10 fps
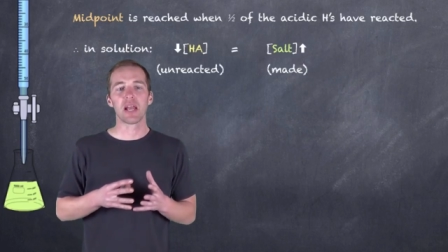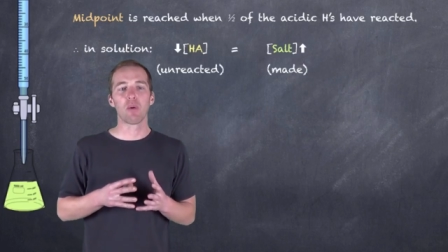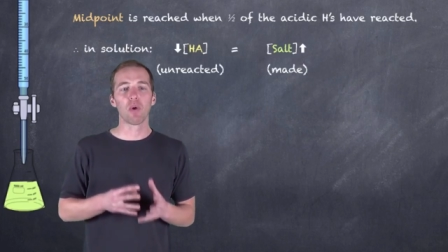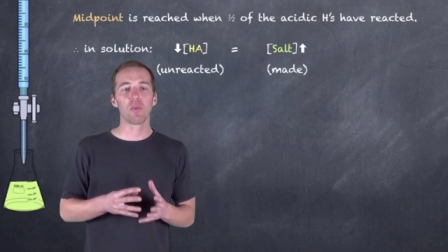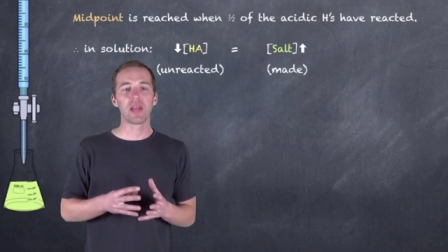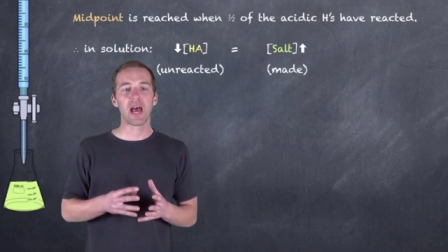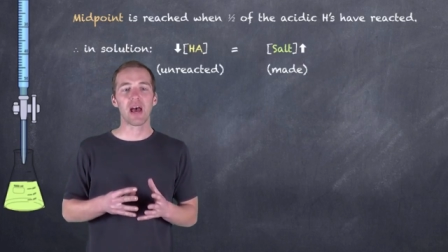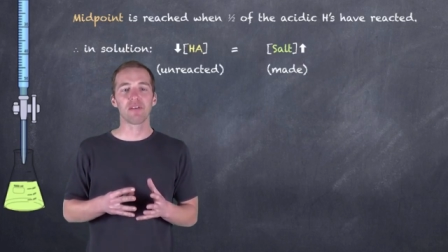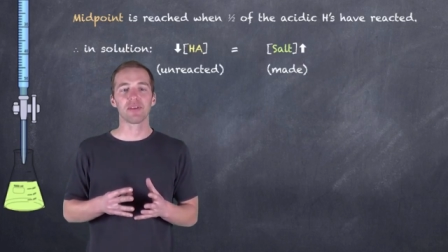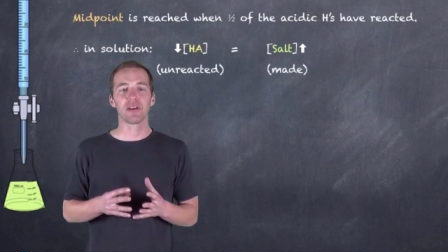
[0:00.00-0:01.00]
Now what we
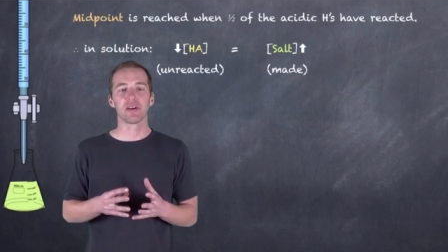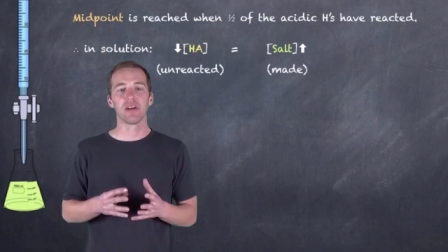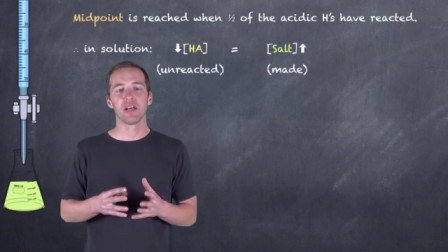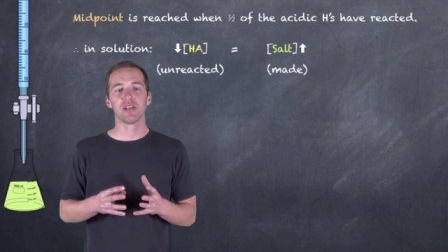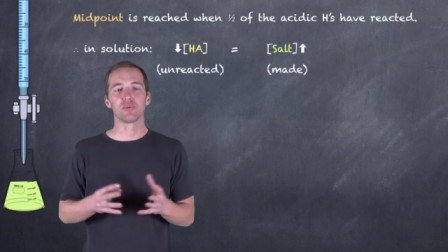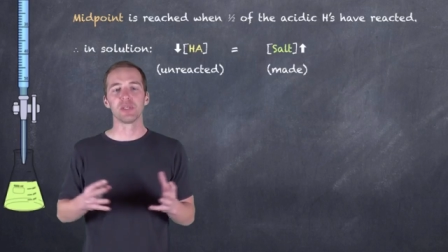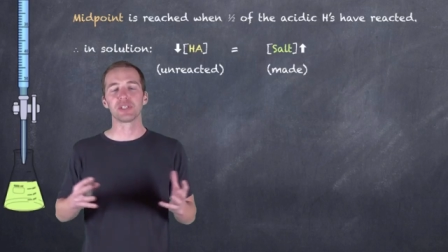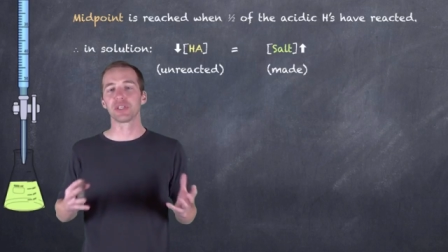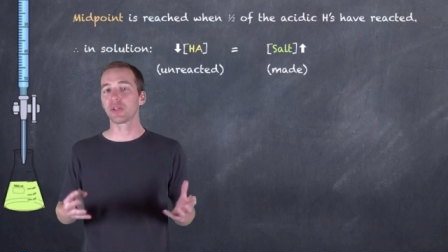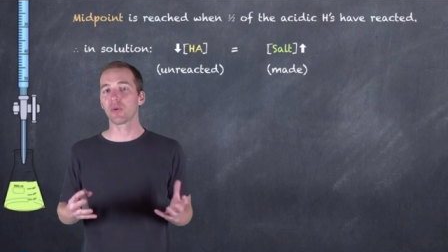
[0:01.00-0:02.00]
have here is we
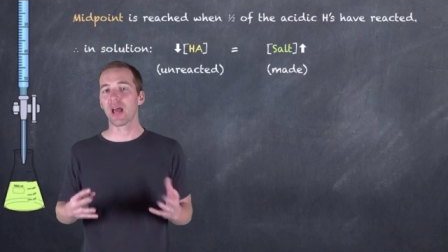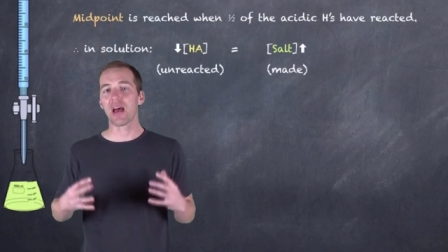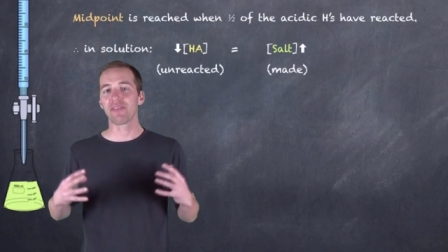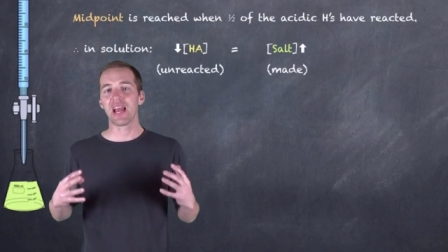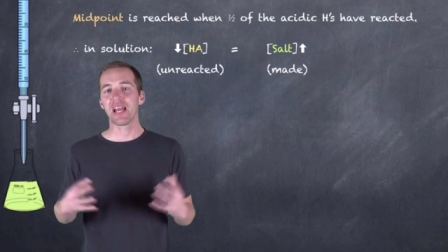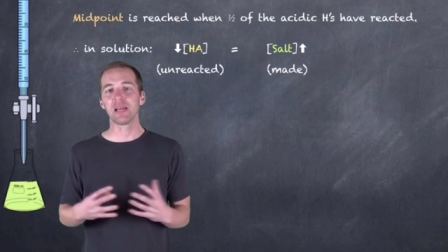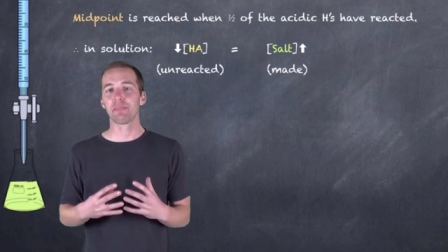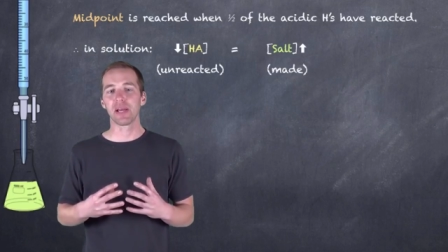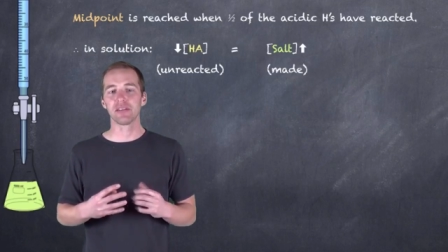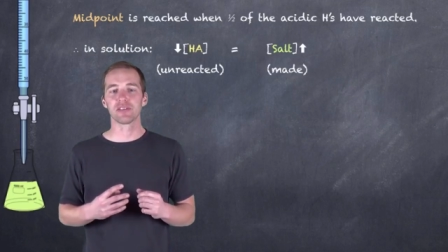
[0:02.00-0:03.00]
still don't have any
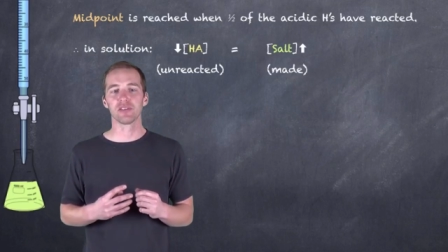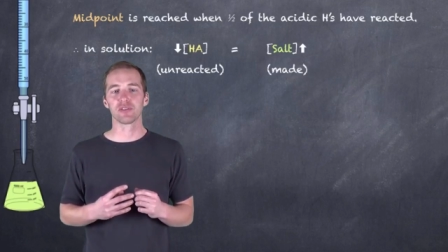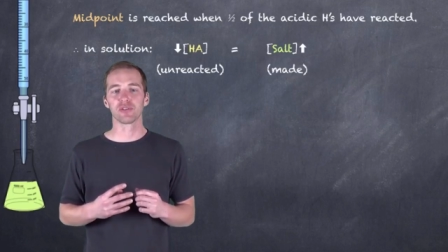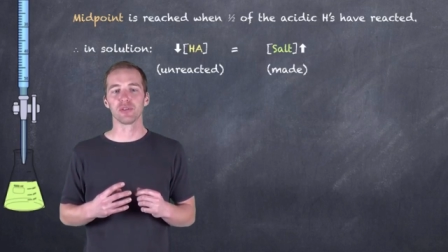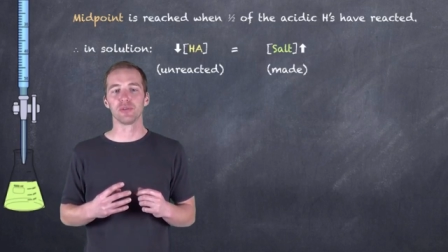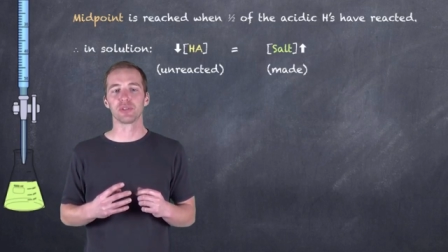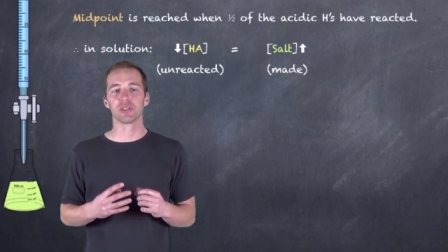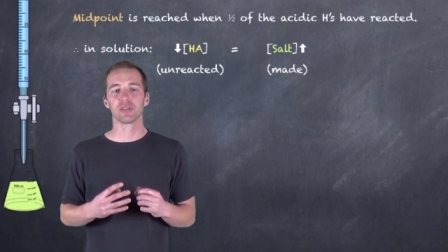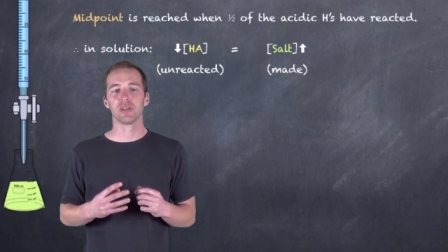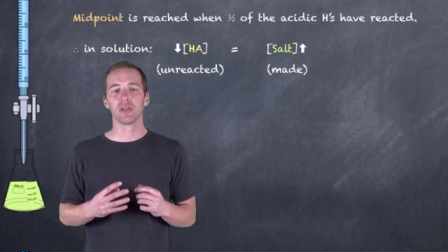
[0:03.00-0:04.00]
base in the
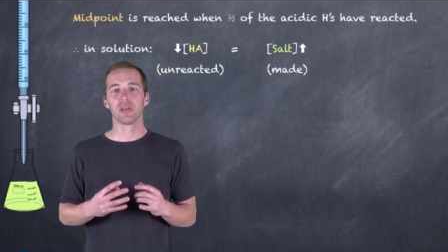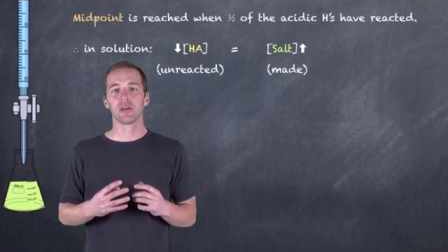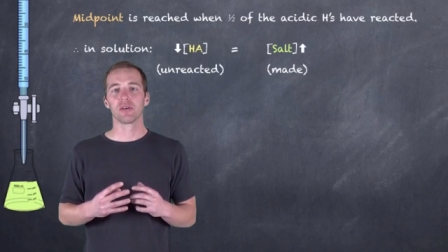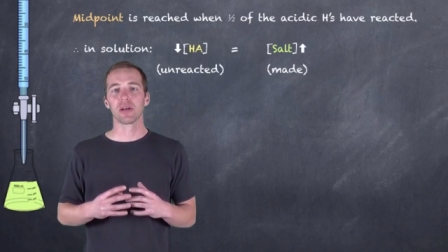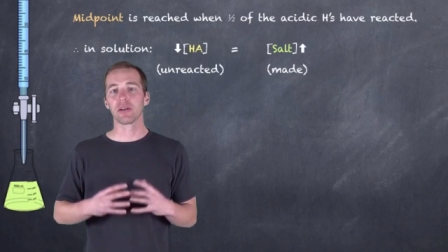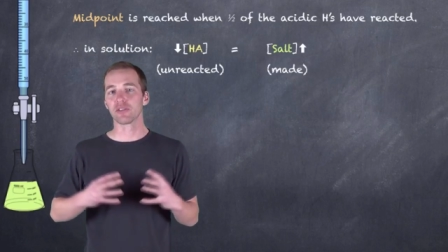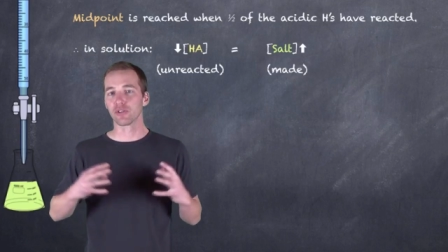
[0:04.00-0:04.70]
solution. Okay,